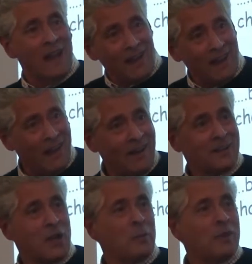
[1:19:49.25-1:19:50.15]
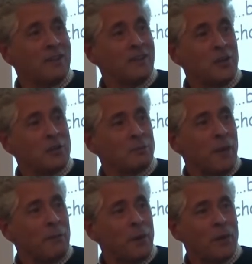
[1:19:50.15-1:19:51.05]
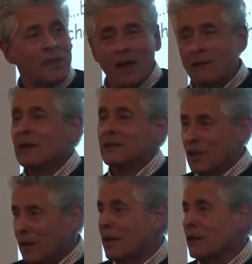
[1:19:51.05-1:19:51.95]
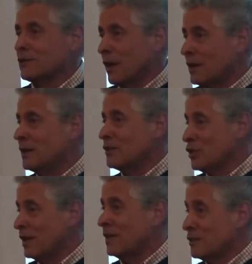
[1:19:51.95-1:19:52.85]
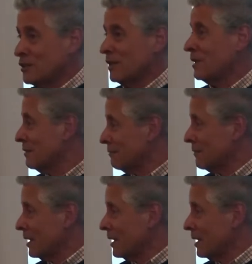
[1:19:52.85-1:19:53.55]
I can't open a newspaper without China, China, China, China.